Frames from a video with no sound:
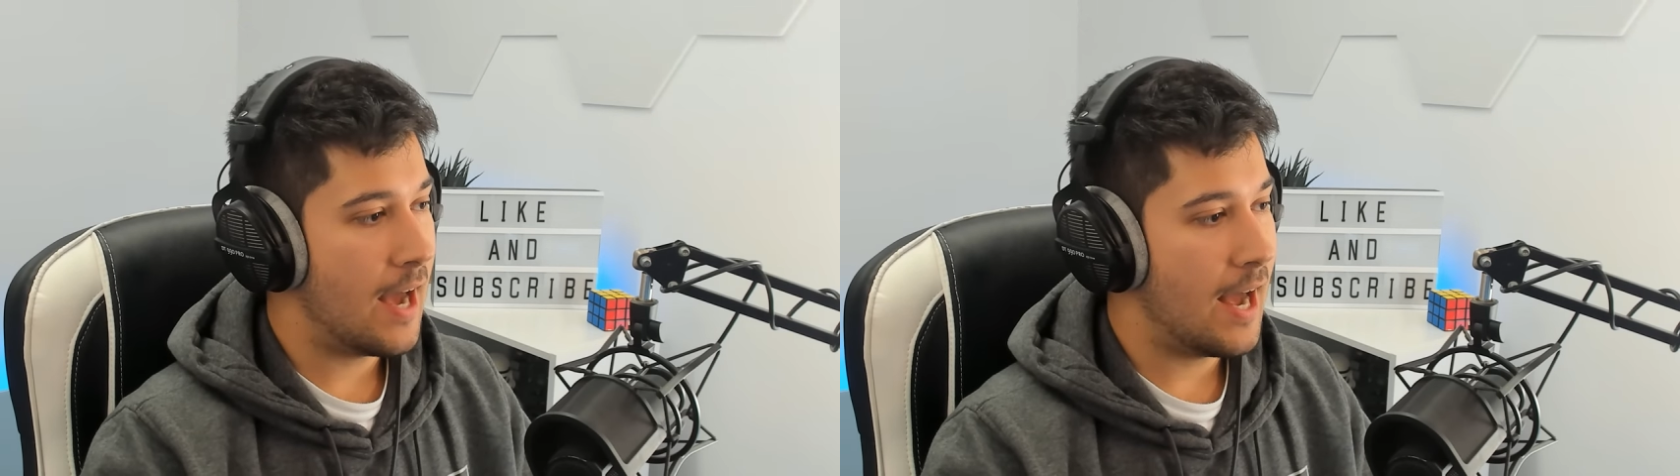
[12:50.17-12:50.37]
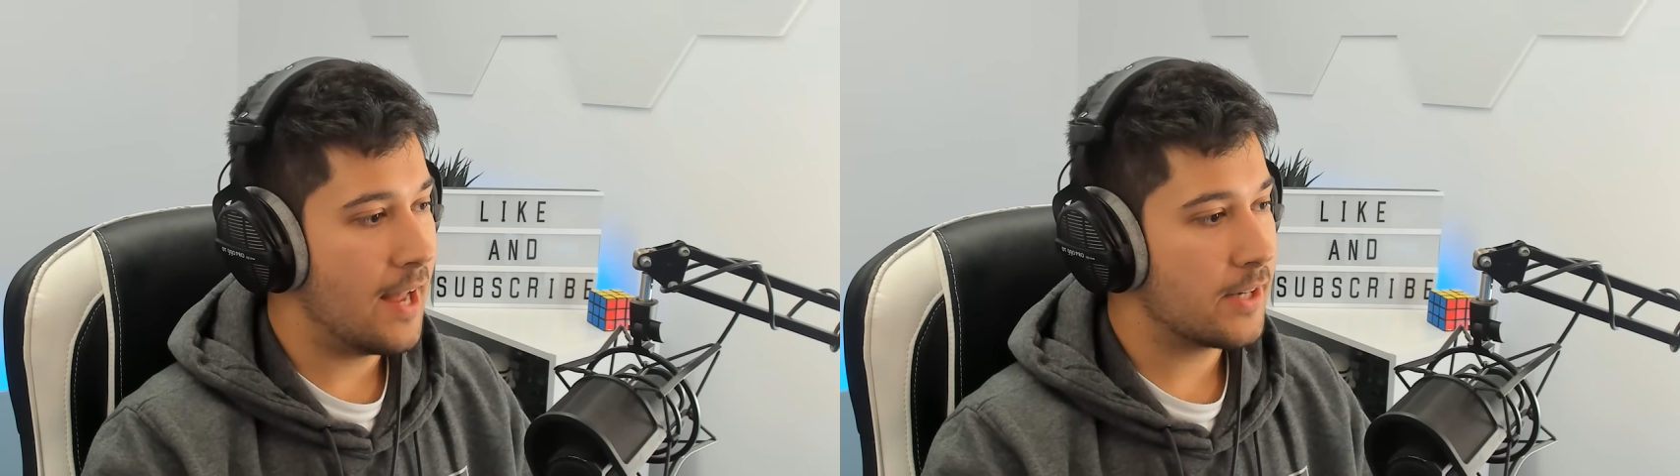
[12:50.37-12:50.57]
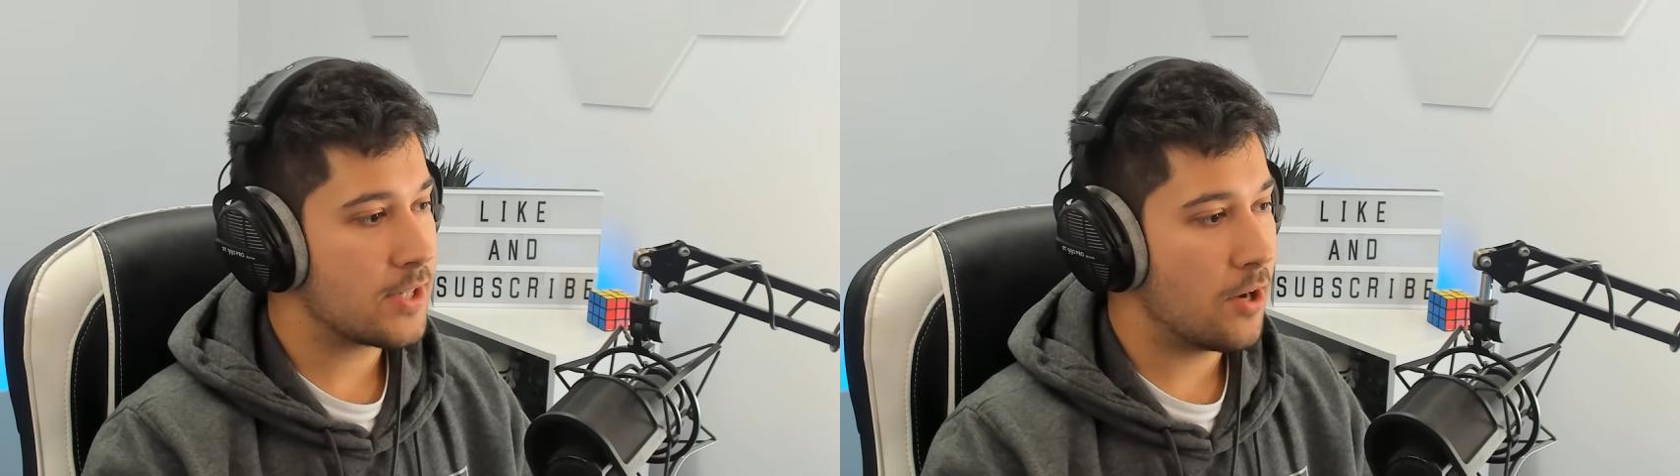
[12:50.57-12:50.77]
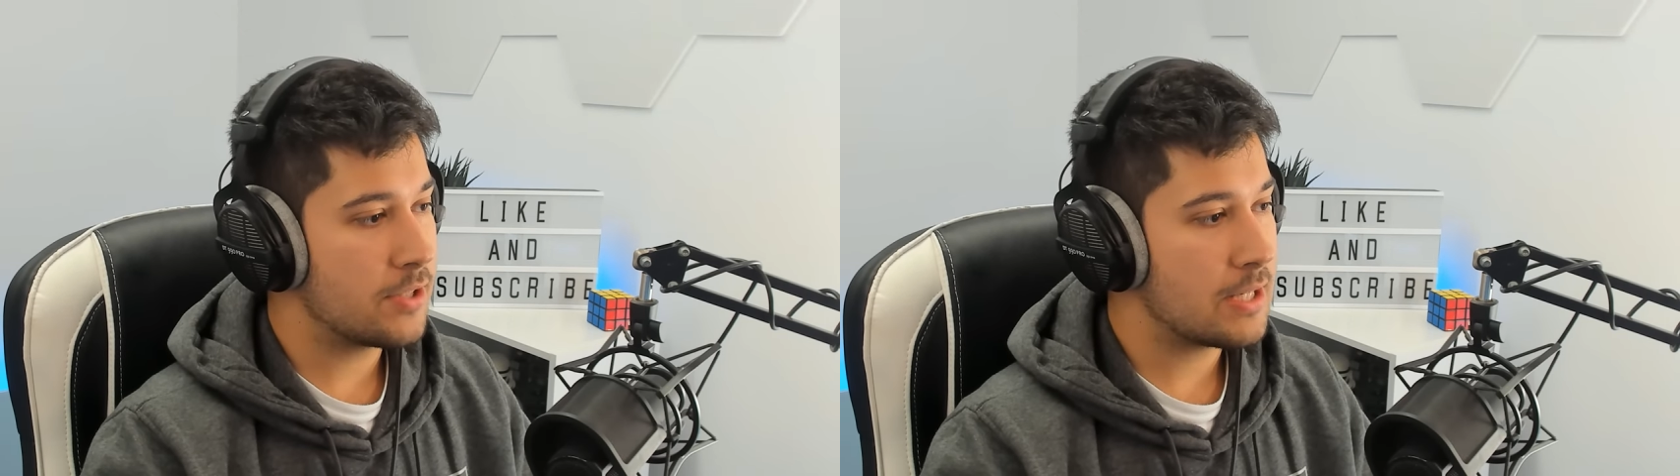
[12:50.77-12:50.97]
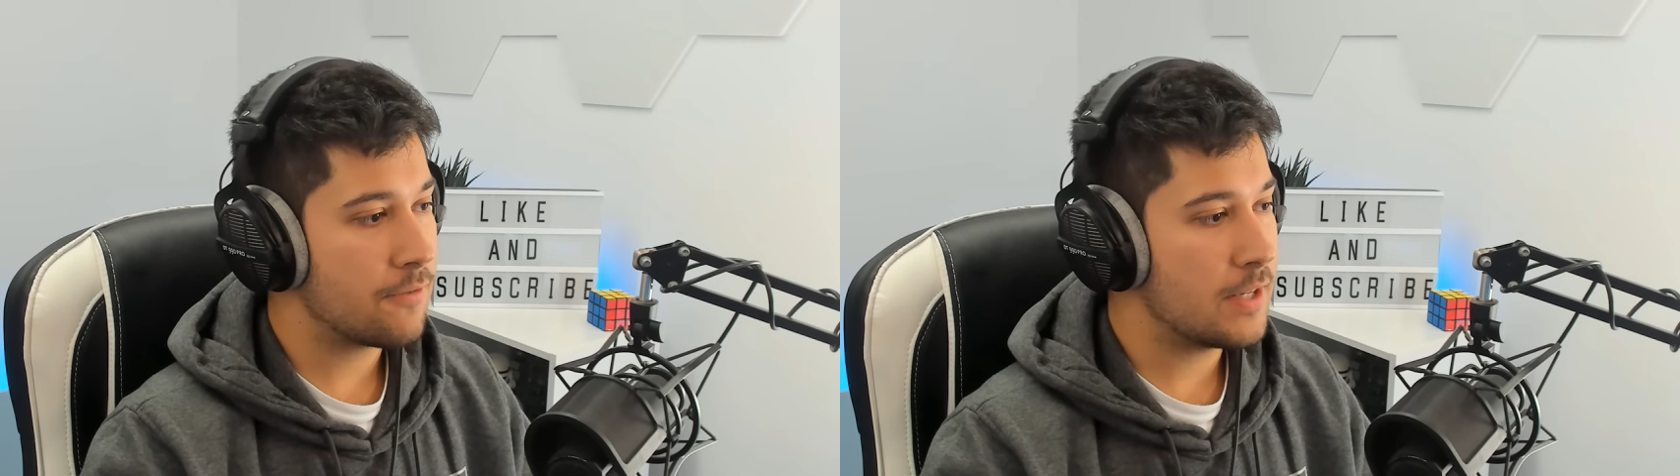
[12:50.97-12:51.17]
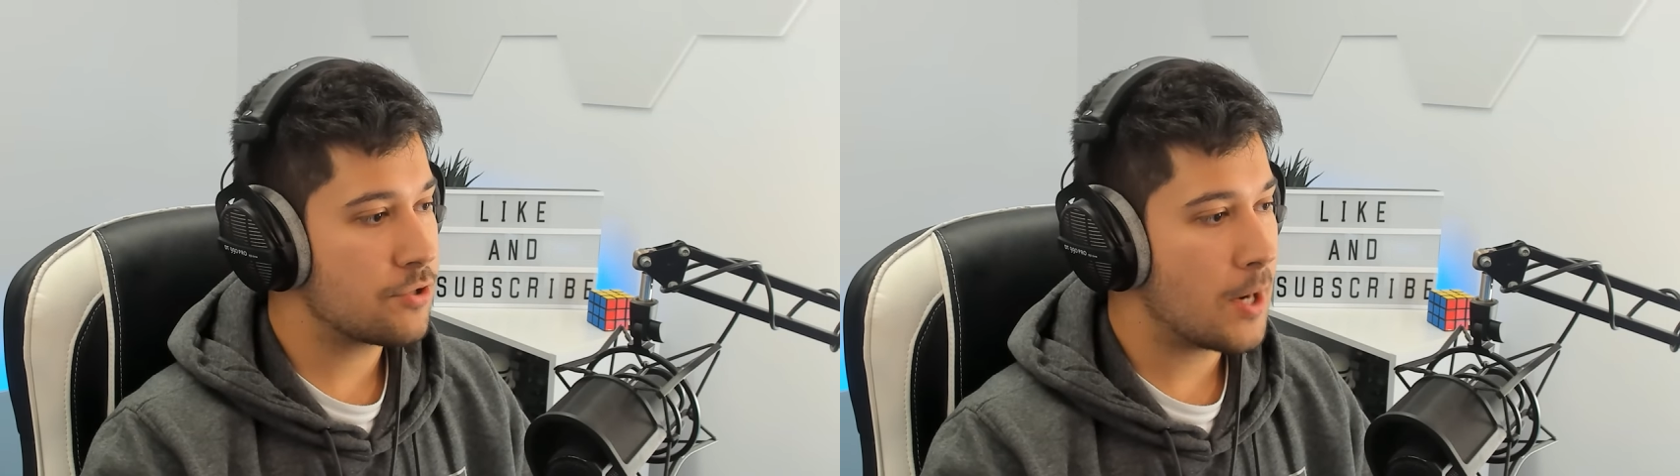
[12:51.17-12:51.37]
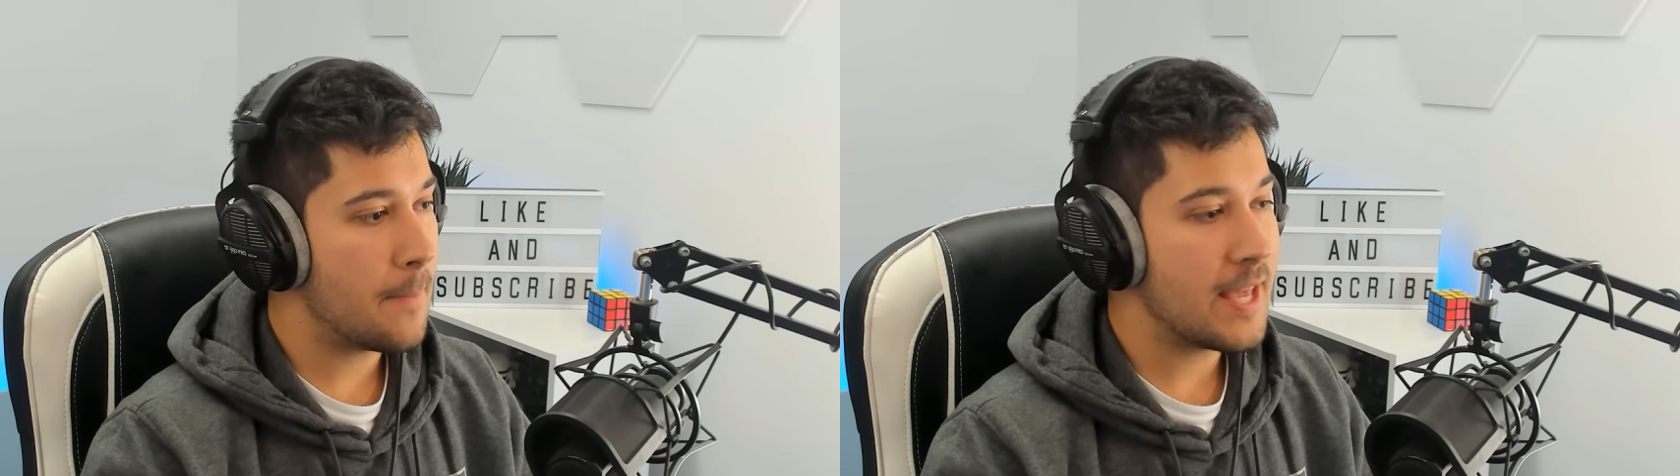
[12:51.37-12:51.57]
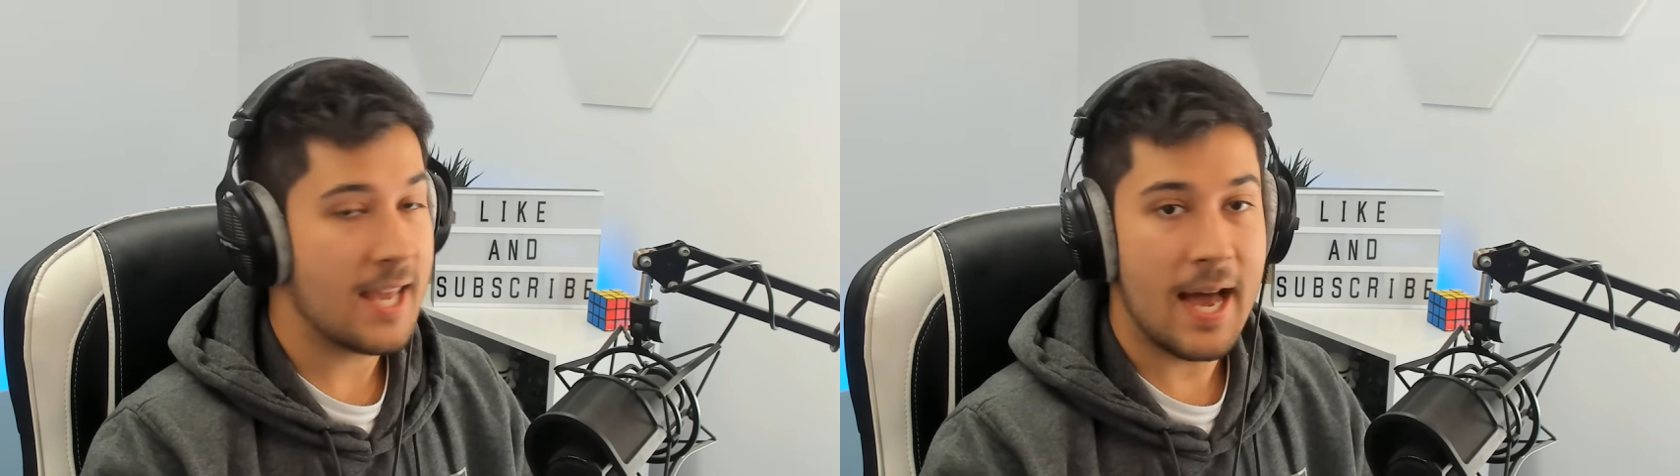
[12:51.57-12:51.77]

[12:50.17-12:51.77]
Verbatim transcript: and I'll definitely try and make it